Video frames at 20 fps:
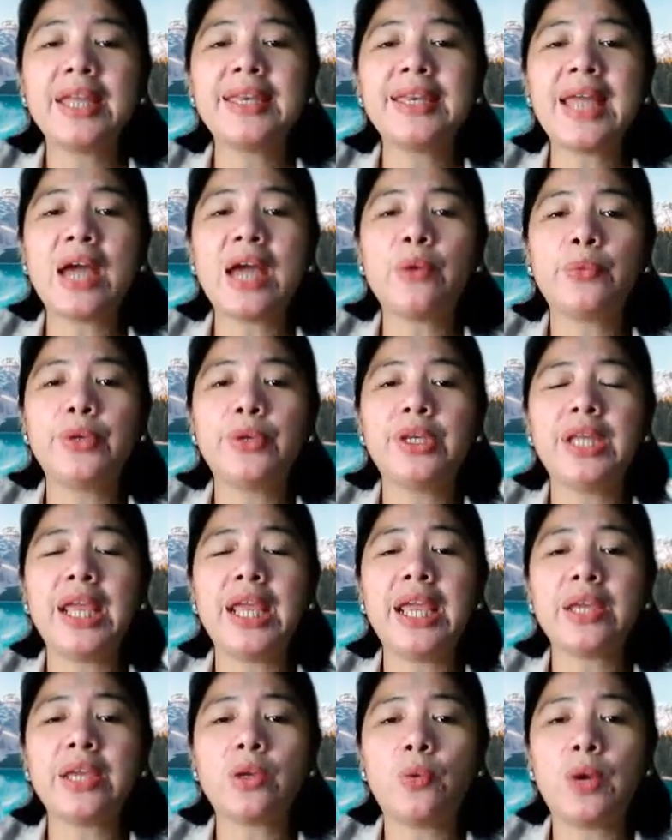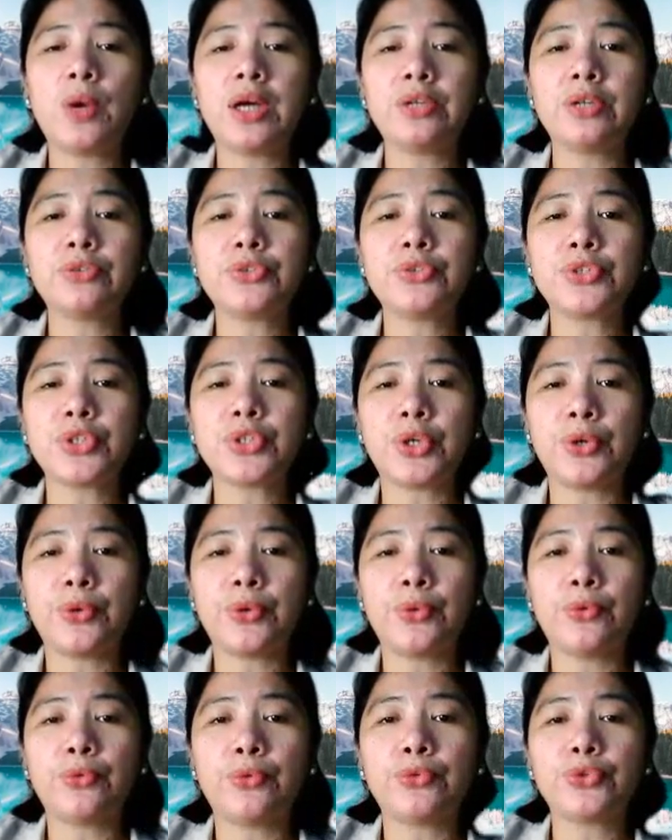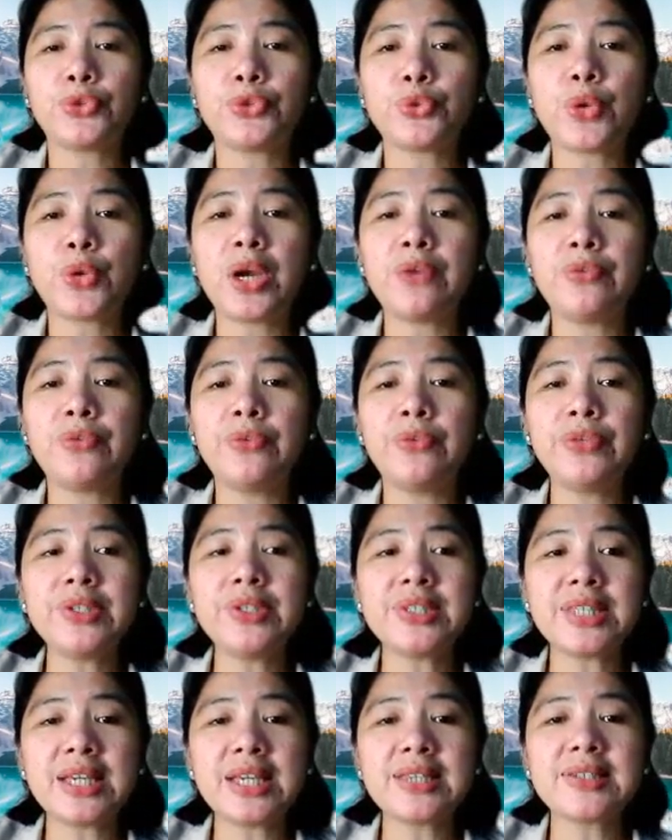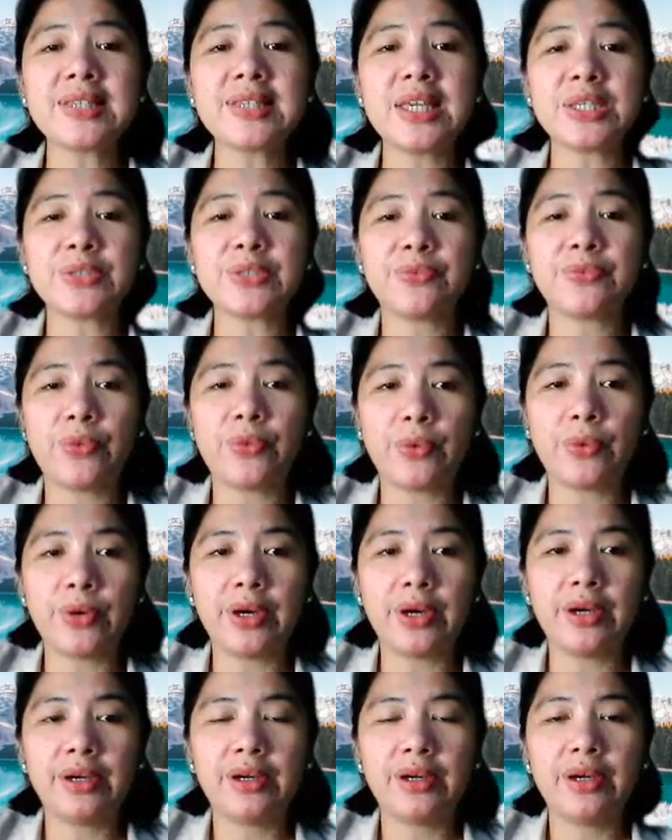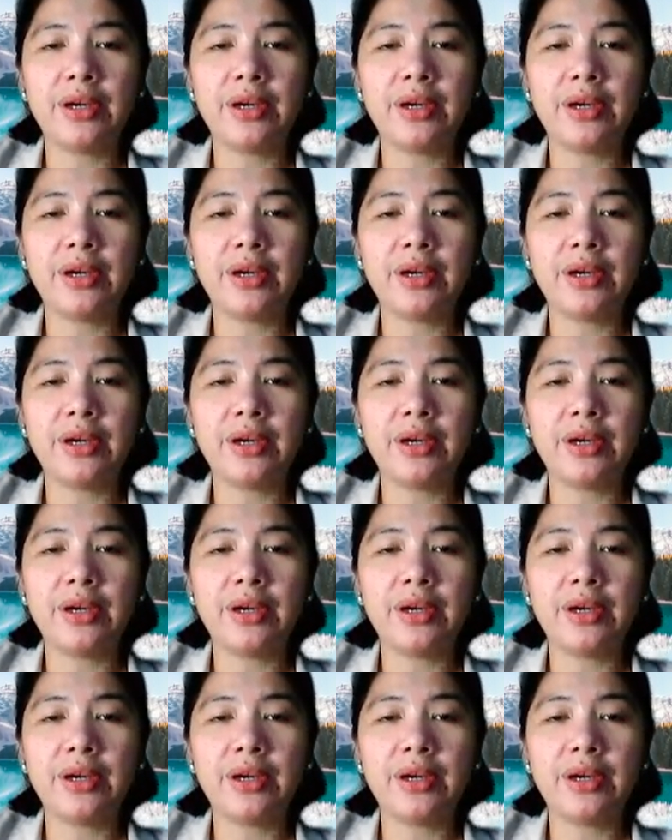that would equal to 256 is 4.